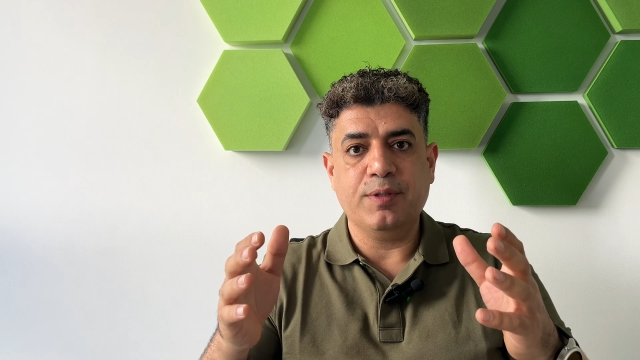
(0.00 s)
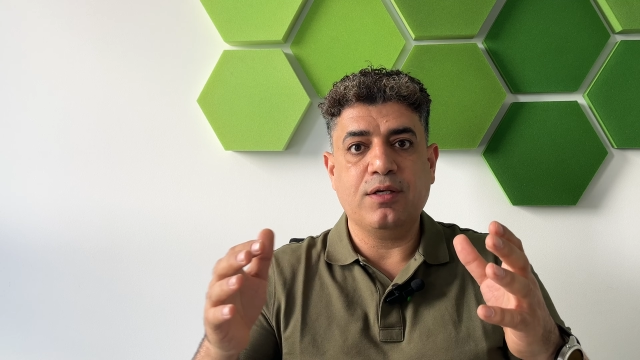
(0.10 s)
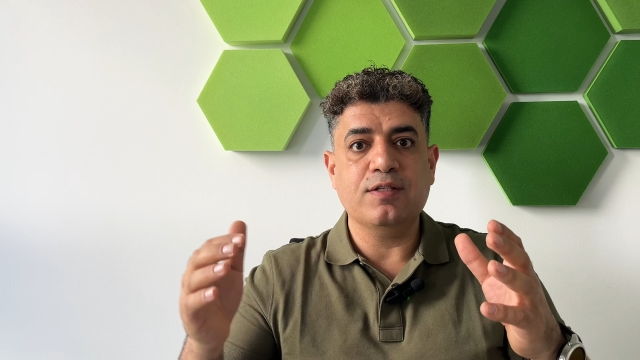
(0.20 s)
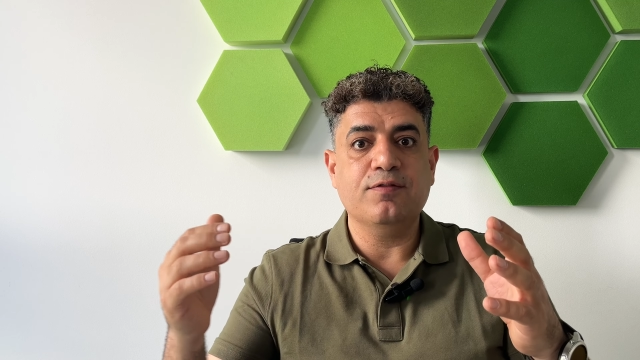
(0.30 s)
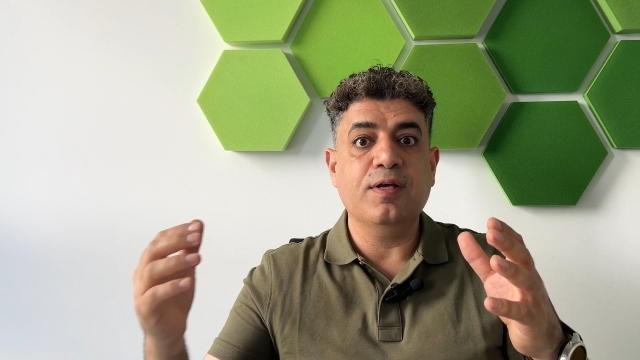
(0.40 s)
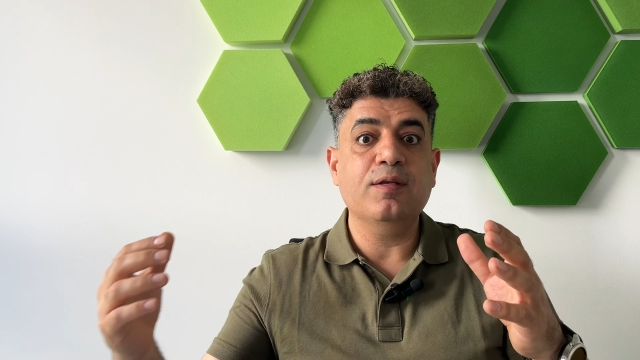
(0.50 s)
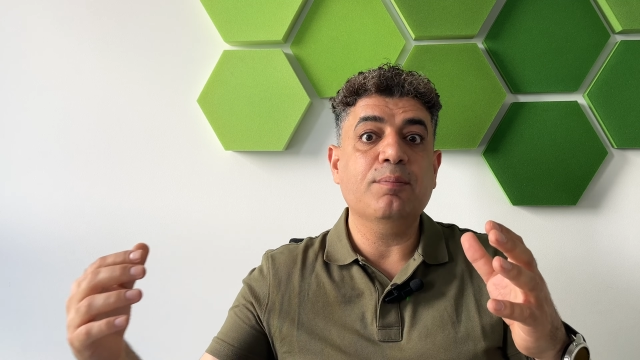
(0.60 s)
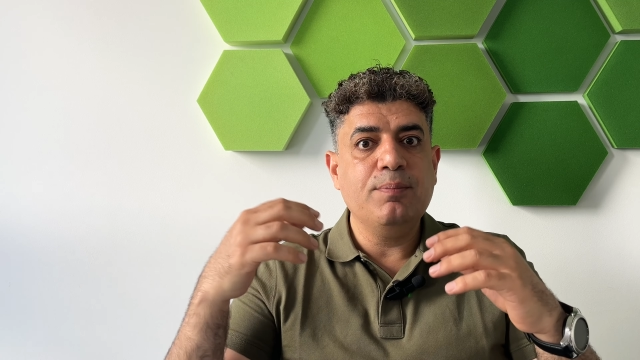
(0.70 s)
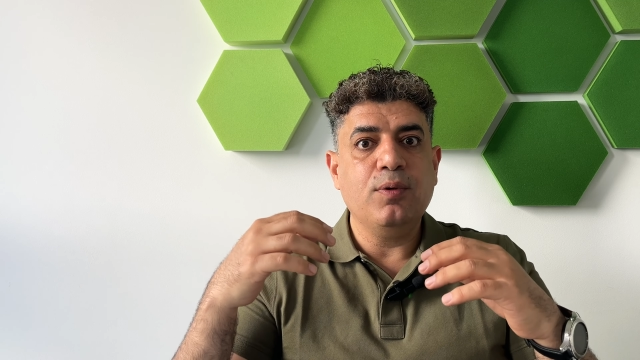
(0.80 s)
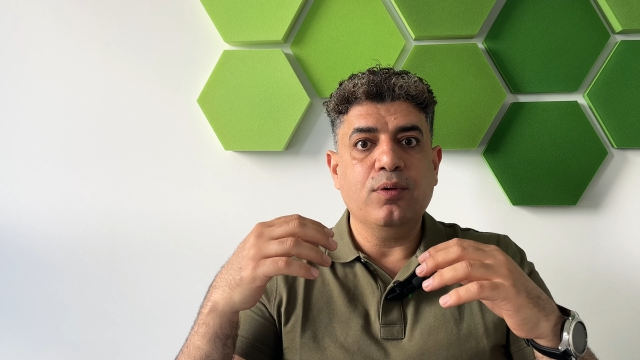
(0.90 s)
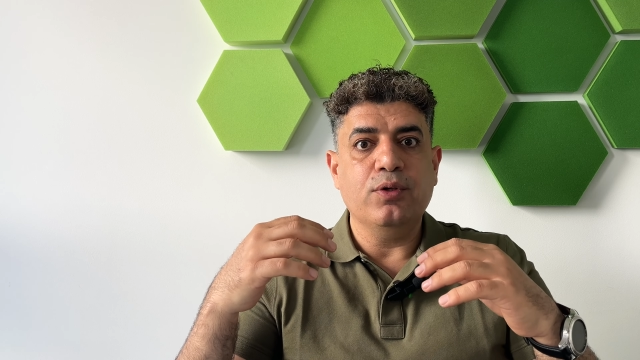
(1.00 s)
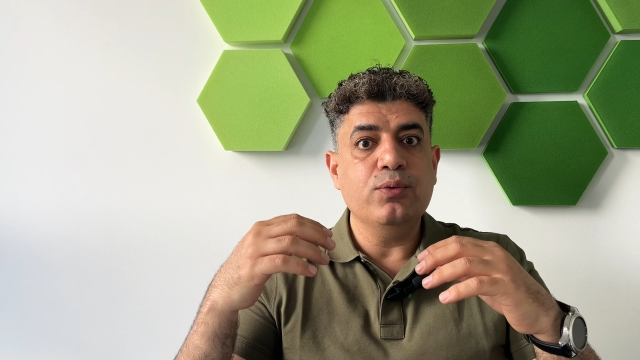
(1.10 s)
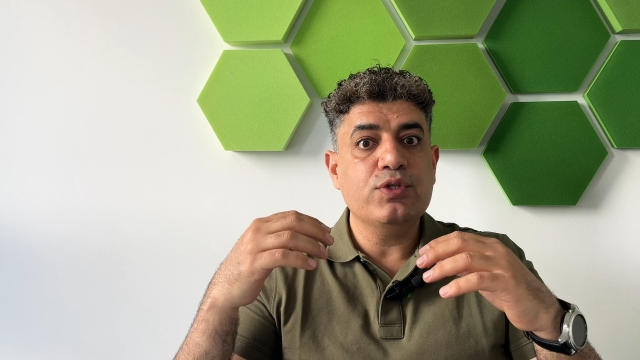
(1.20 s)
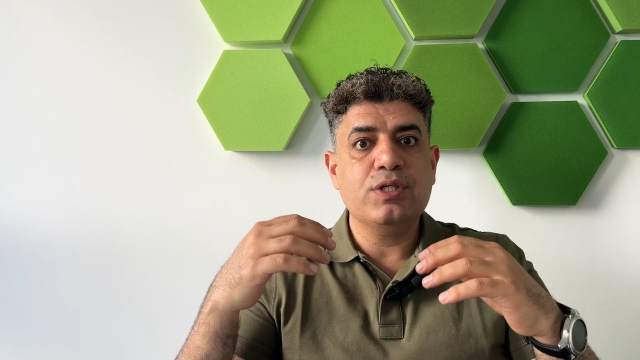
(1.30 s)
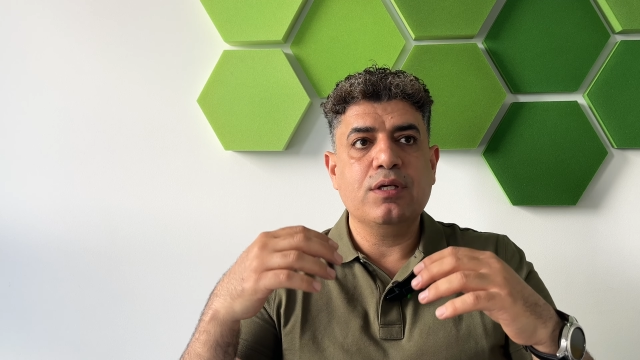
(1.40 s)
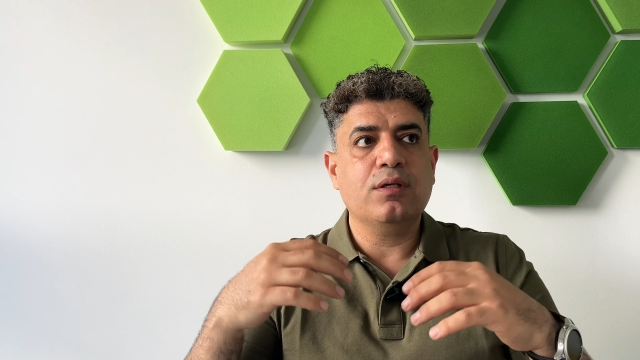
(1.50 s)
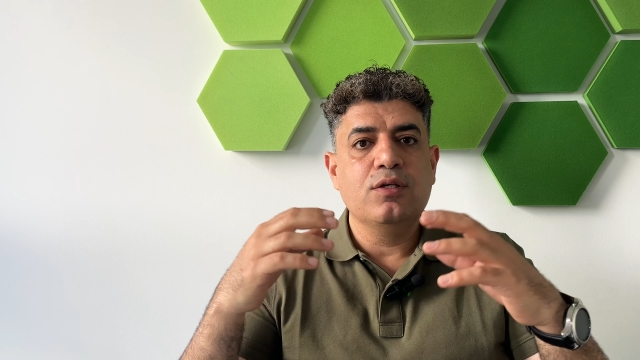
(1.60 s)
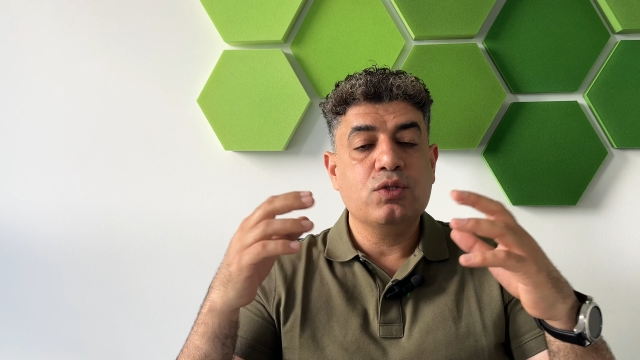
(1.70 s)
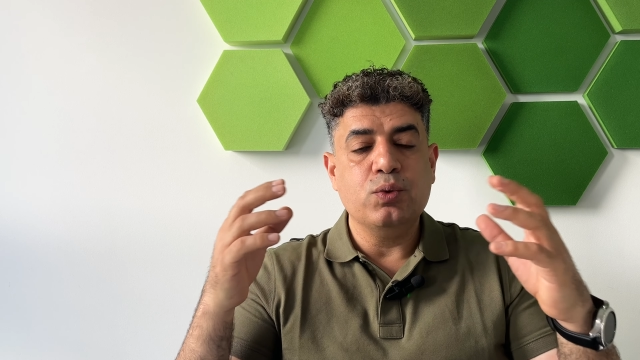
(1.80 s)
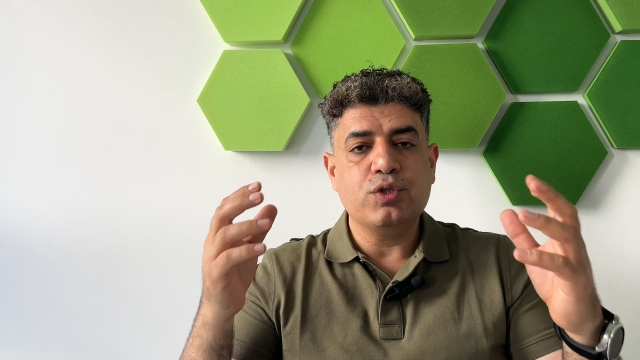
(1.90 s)
because when people using
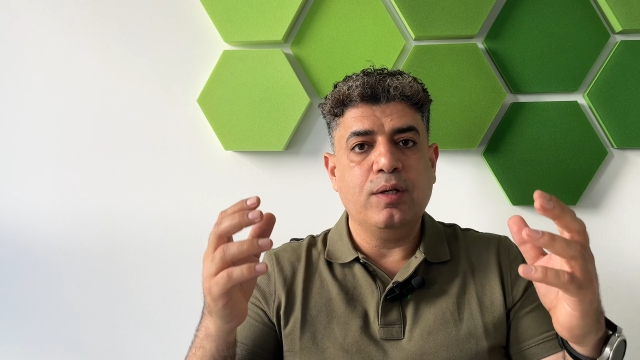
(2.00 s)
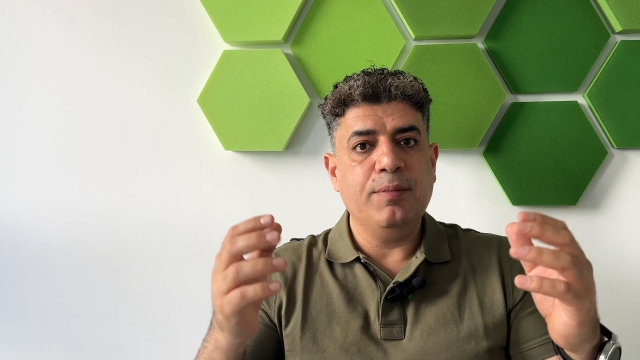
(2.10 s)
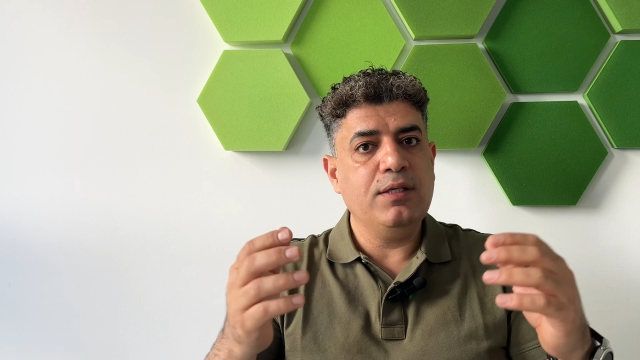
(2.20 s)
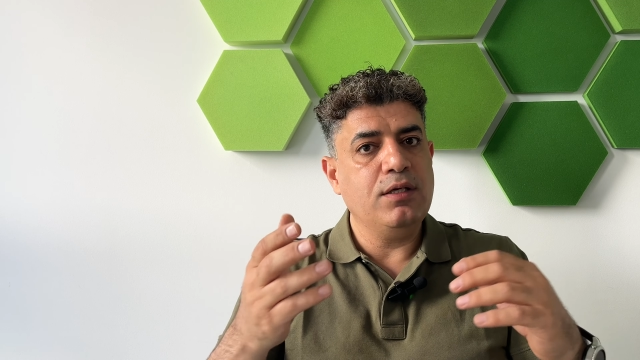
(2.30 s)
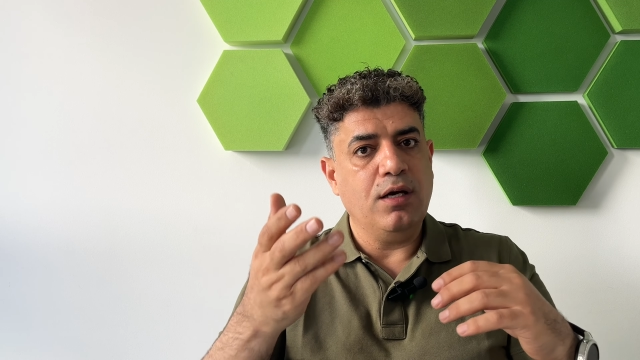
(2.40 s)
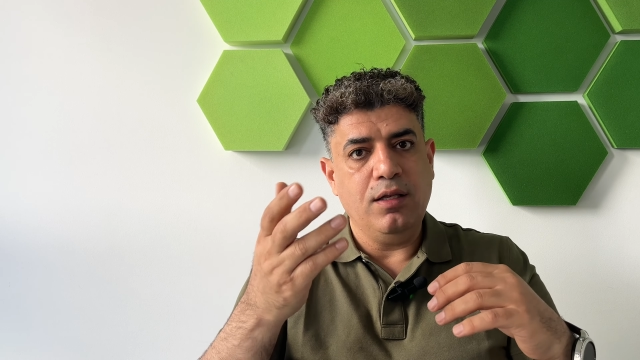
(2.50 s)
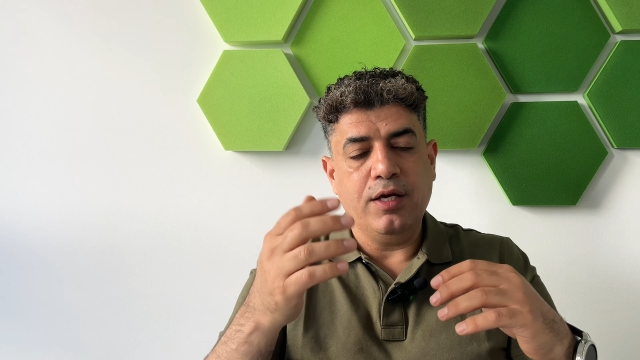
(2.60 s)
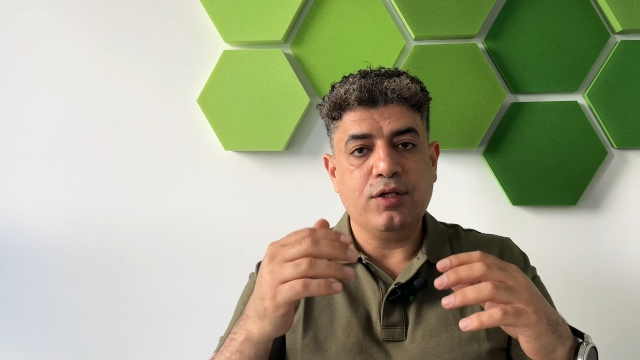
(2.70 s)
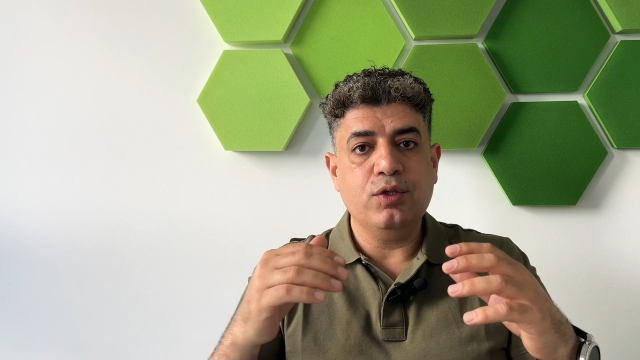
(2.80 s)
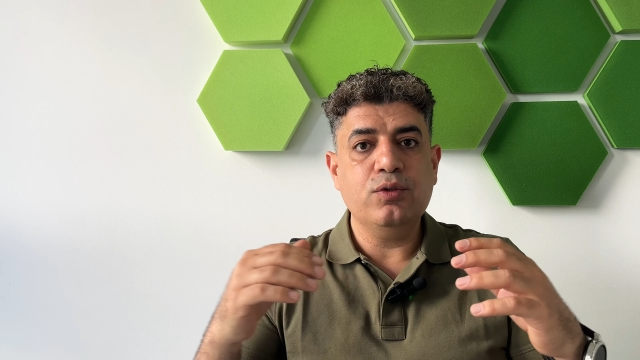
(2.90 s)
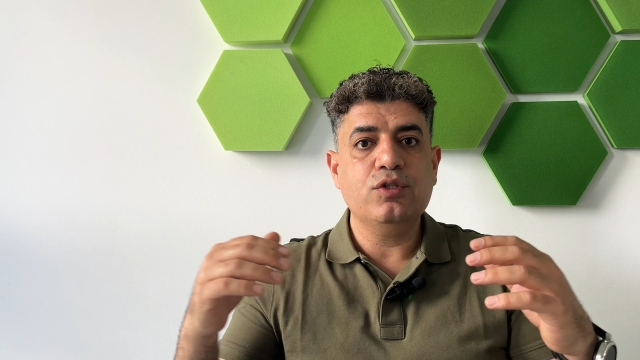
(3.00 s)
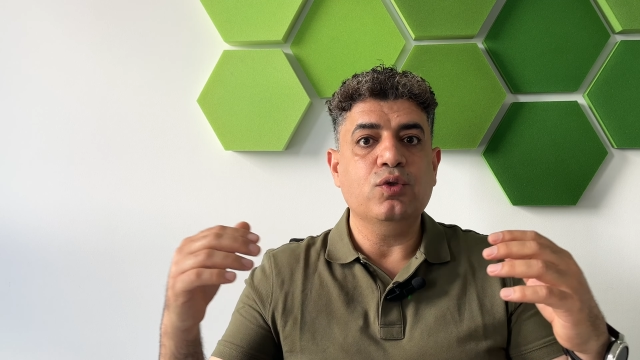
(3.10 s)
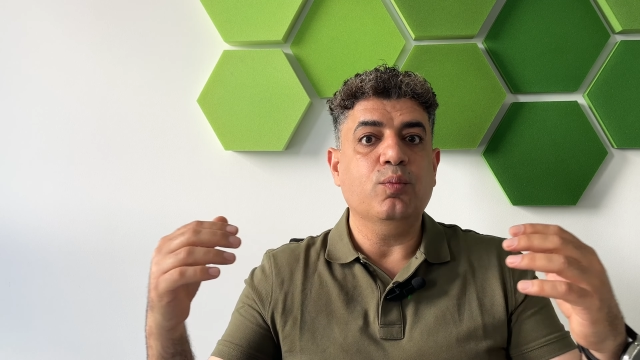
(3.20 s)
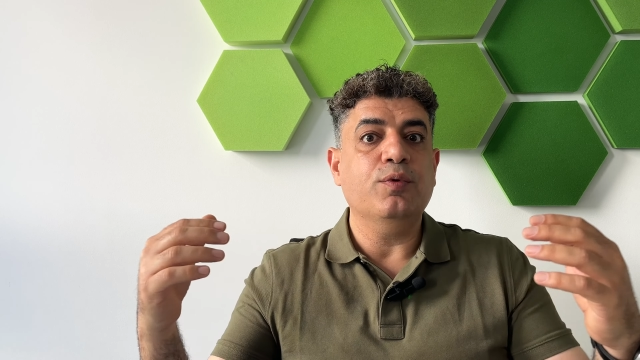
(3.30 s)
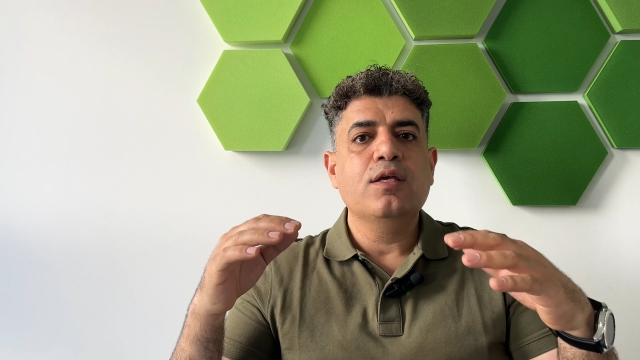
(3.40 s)
social media like YouTube,